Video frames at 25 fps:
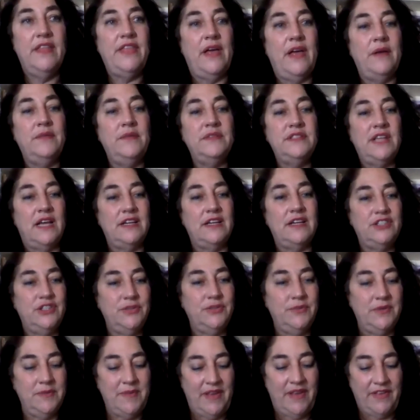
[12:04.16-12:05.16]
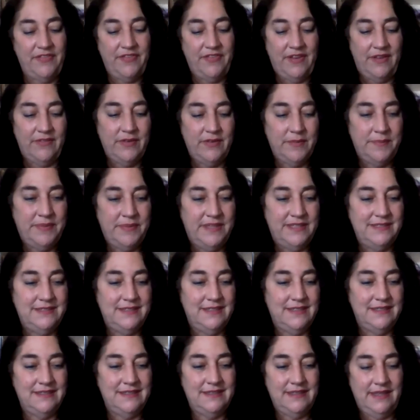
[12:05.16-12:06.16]
That was actually one of my favorite
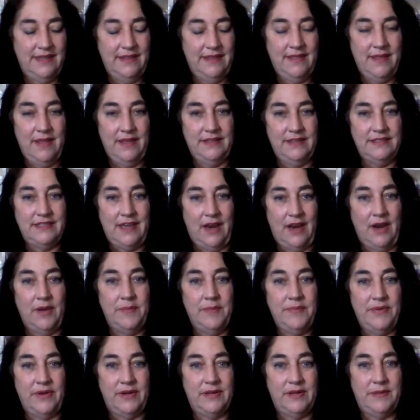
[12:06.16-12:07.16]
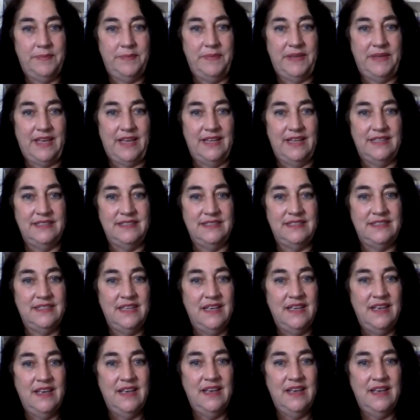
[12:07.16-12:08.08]
pieces in the entire book, because